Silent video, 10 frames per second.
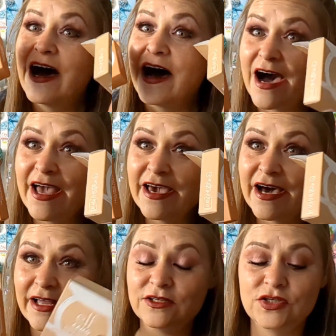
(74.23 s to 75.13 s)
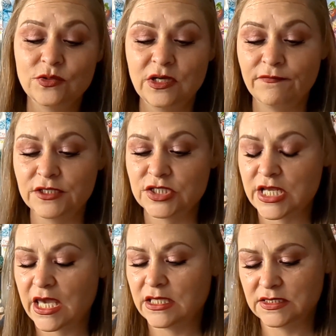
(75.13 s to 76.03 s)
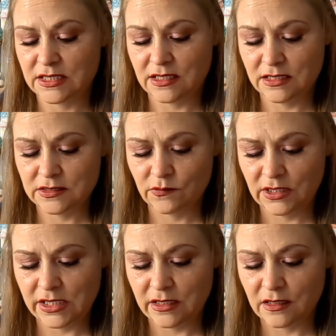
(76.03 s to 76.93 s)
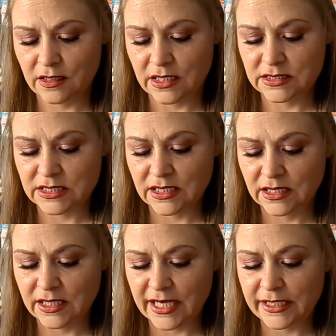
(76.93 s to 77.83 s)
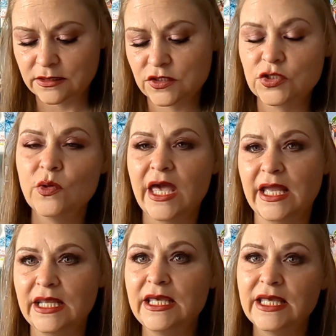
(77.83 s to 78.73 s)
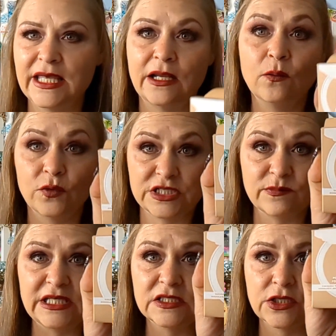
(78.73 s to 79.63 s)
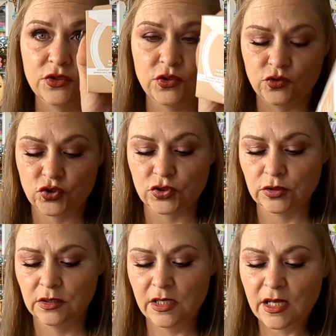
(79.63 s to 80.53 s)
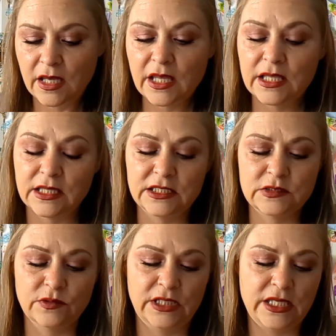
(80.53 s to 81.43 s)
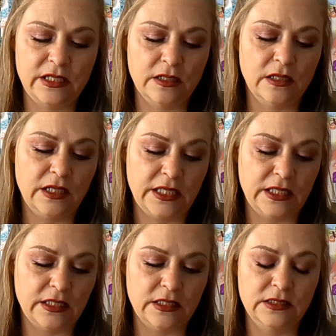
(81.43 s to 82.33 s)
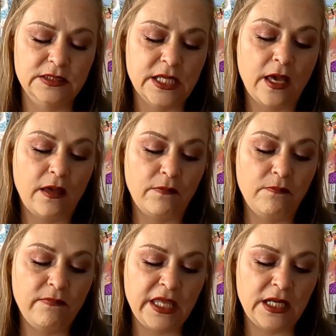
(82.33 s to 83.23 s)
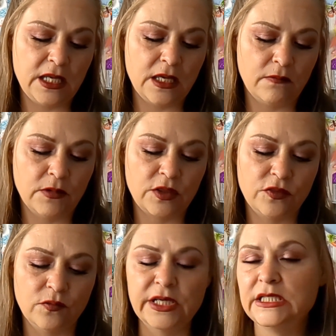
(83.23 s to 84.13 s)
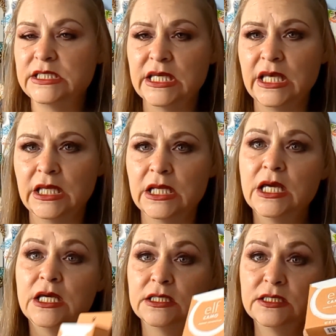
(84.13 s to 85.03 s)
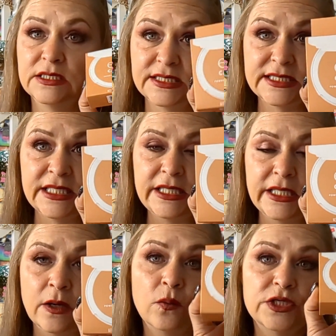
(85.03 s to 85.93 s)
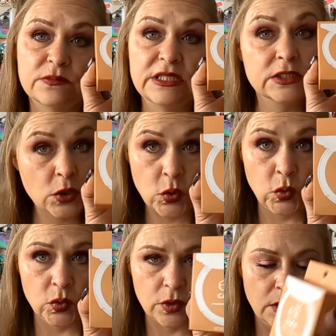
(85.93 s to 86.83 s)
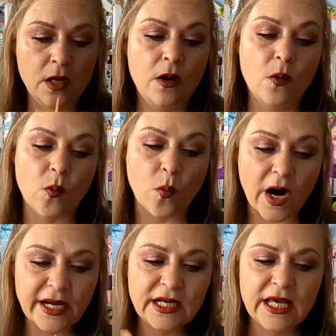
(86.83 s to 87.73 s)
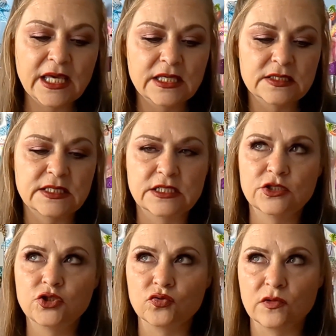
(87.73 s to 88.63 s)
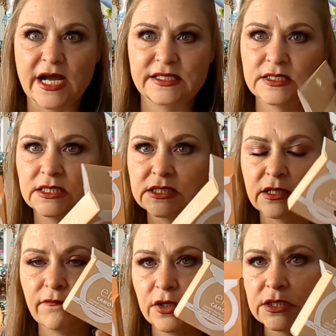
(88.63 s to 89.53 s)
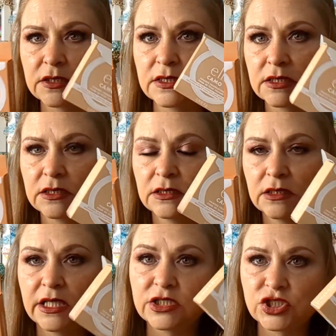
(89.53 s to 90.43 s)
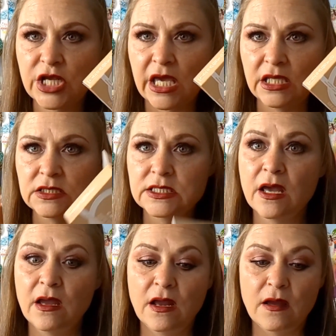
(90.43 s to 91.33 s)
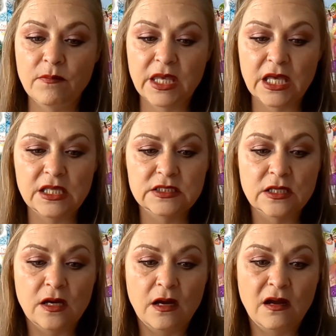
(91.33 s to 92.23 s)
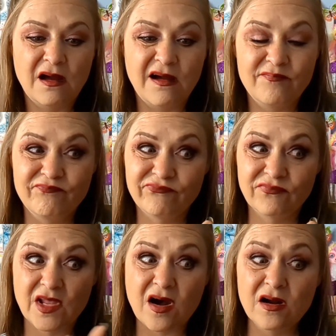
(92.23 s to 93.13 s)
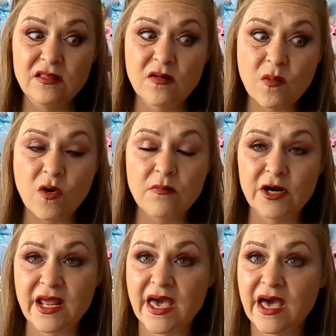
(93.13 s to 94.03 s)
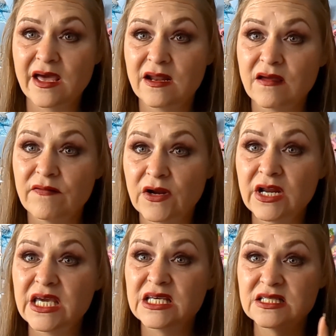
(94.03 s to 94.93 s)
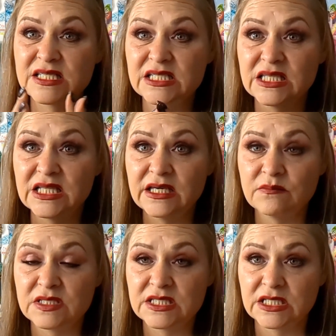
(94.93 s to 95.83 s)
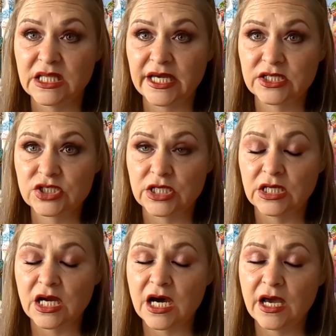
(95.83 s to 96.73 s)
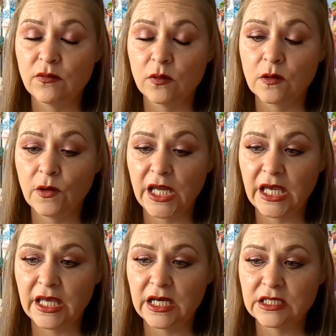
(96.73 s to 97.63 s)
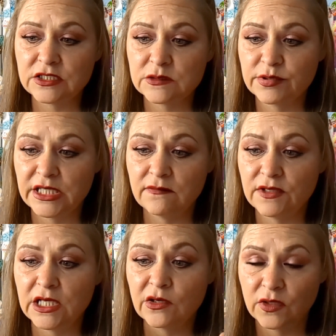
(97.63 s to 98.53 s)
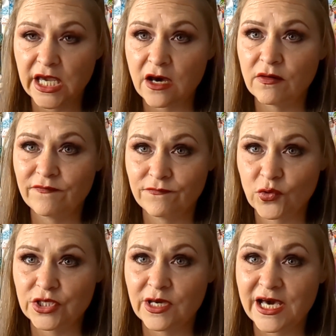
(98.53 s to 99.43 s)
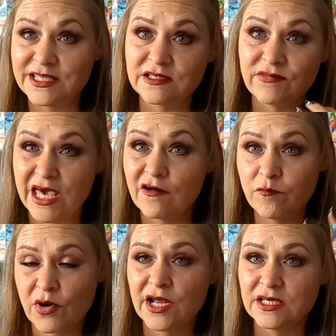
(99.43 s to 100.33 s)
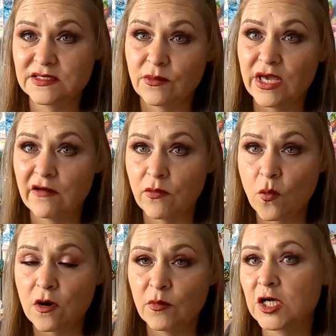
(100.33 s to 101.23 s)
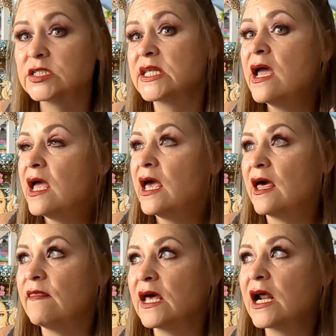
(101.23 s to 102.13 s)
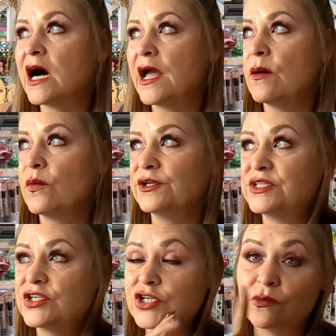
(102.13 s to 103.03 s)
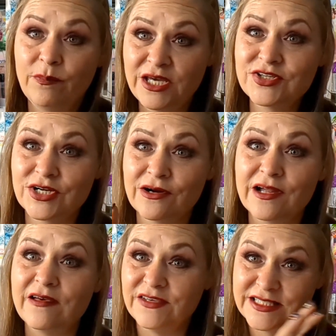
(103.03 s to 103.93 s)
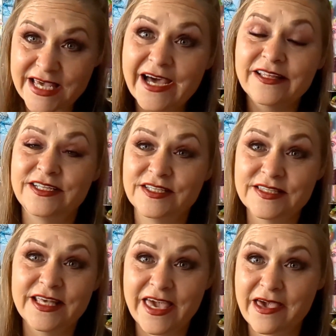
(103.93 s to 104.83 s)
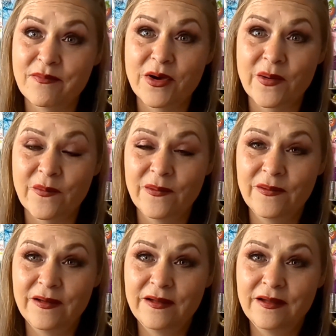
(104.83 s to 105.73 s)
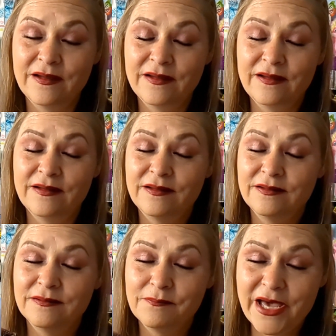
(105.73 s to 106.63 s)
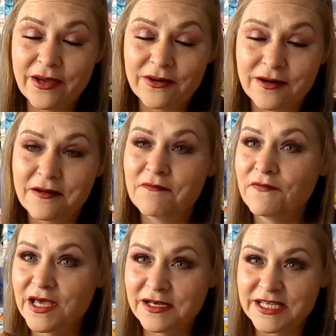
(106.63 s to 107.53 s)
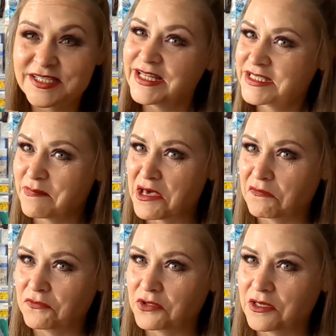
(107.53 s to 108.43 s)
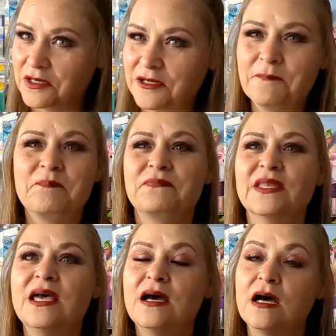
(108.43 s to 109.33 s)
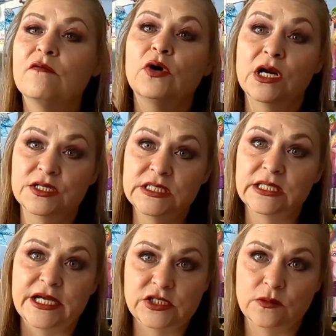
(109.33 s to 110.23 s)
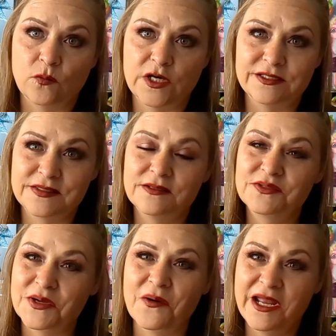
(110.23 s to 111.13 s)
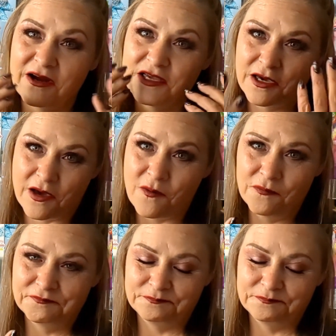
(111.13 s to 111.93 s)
I got two different shades. This one here is a light 280N, which means neutral. And this one here is medium 310C, which means cool. Why did I get such a drastic difference in shades? Because our local Walmart had a very slim selection. I will go ahead and just play the video now for you guys of the Elf products that we have at Walmart. And then I will just show a picture of exactly just the Camo Powder Foundation. That's a mouthful, y'all. Of what our selection was. So here you go.